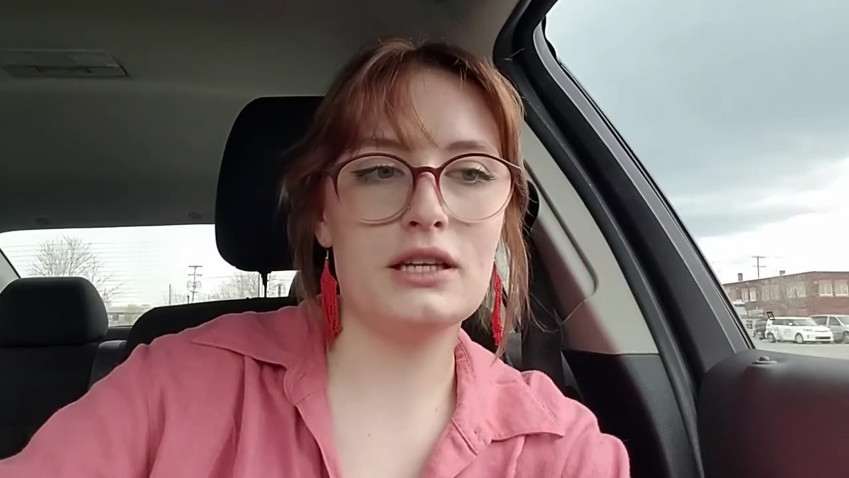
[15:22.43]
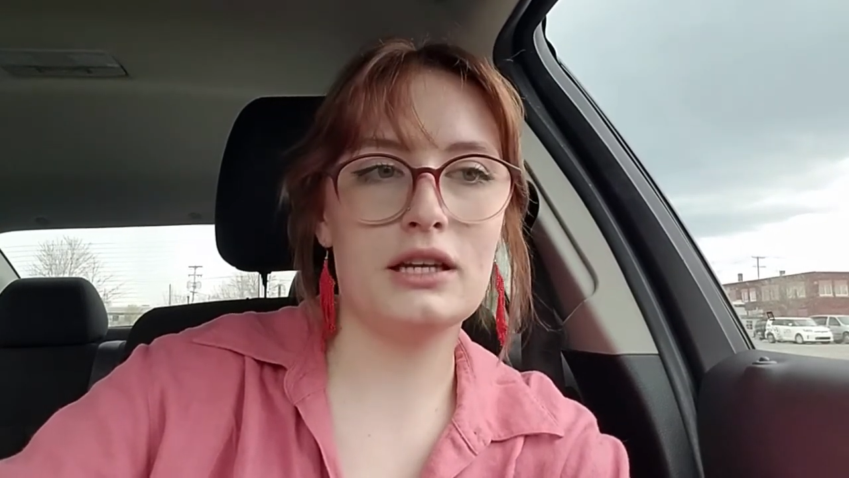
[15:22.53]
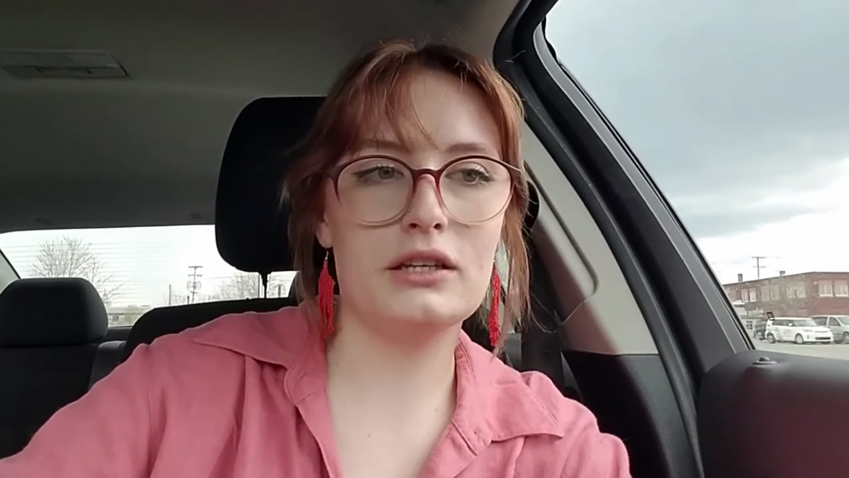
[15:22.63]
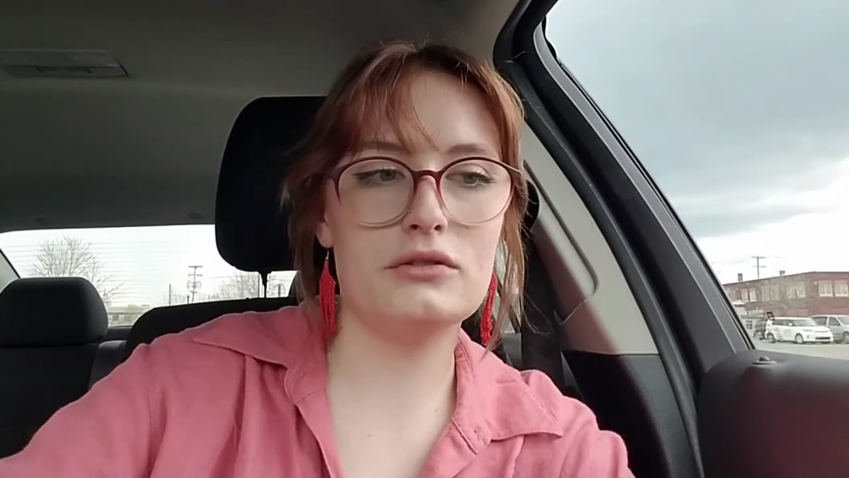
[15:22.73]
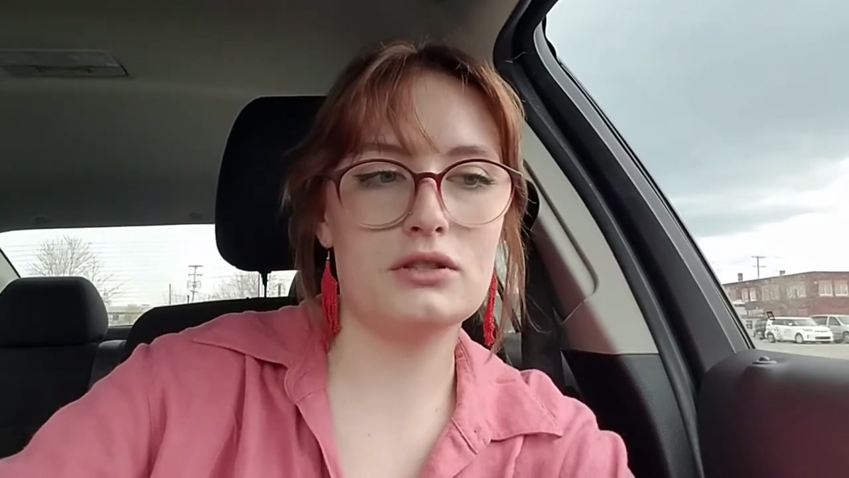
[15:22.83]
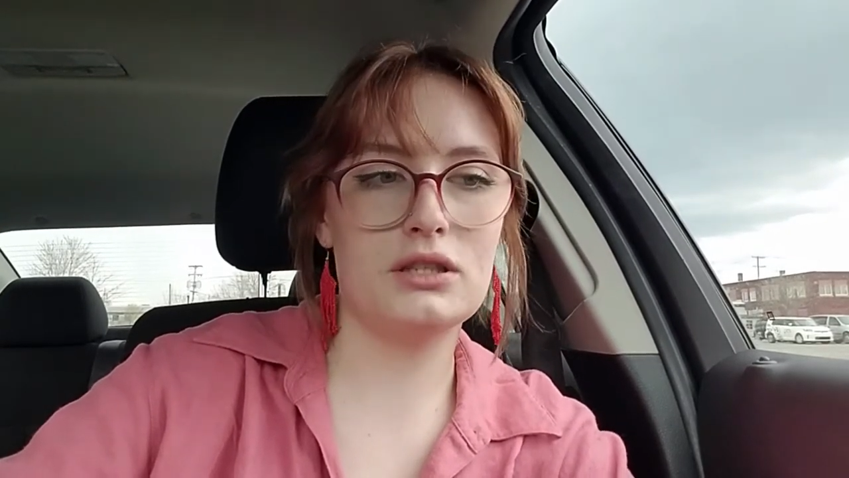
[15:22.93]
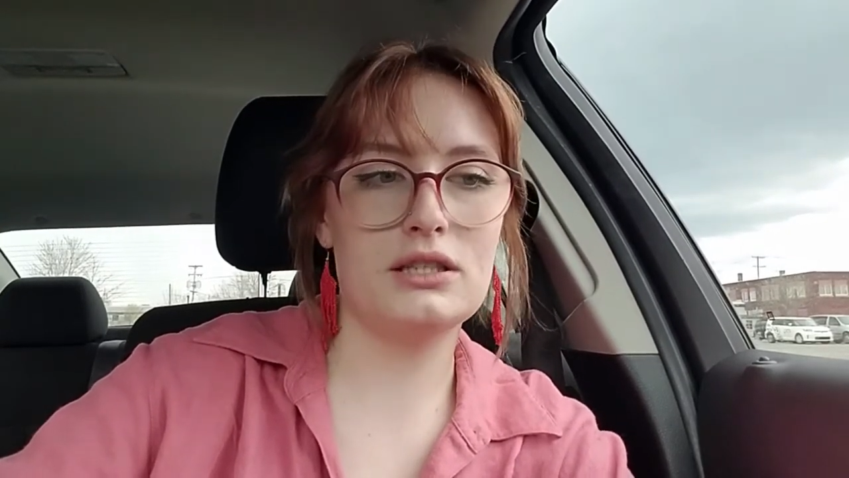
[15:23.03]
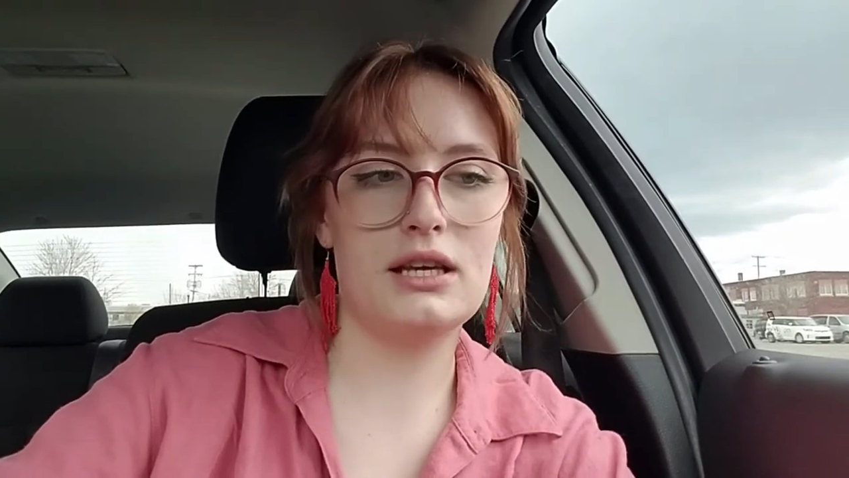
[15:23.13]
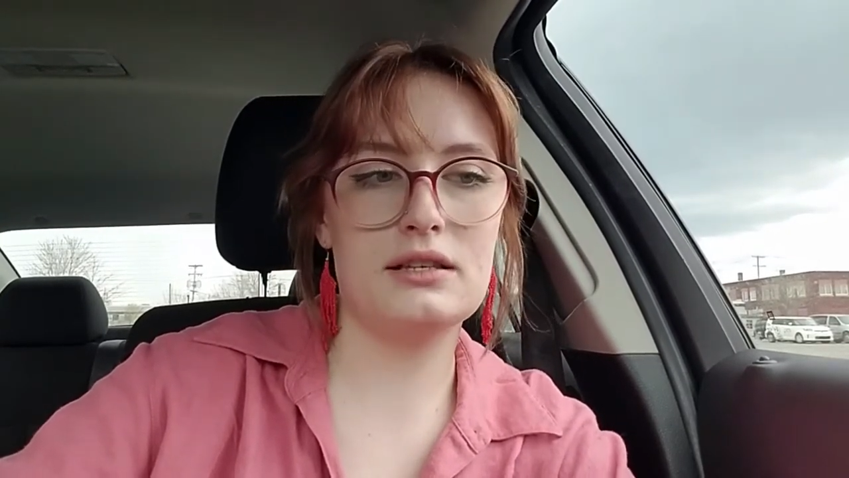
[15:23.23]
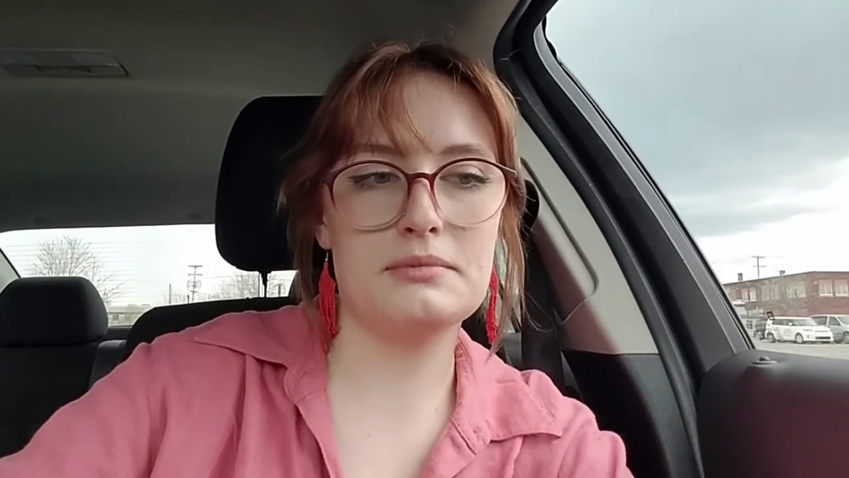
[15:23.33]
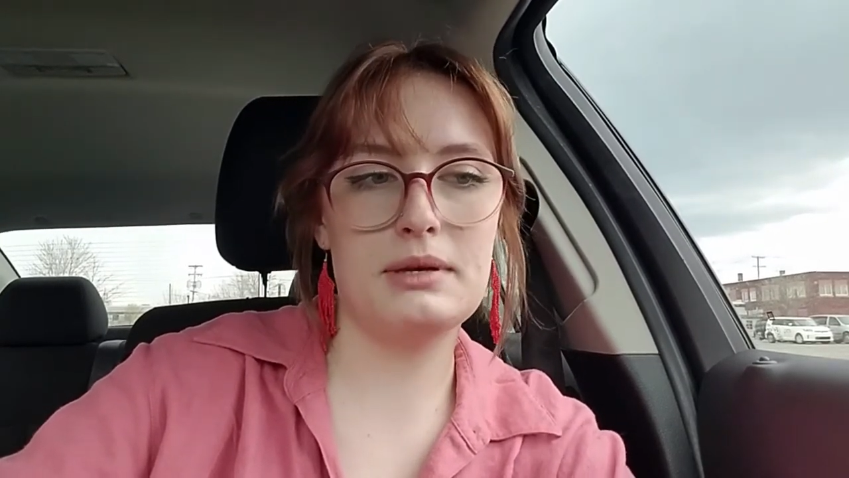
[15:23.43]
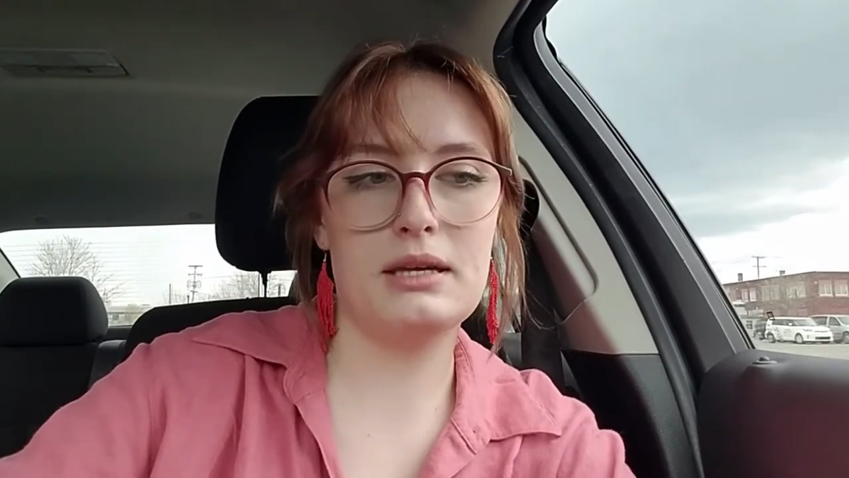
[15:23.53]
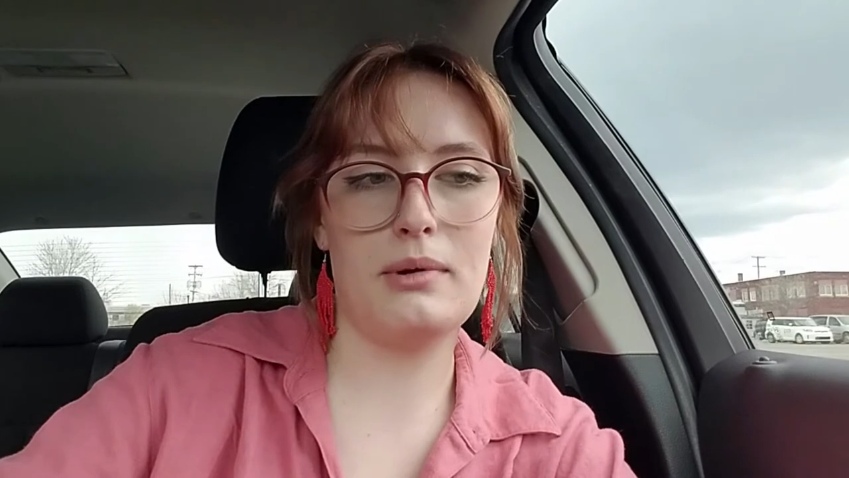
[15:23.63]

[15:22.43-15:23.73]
and it usually takes me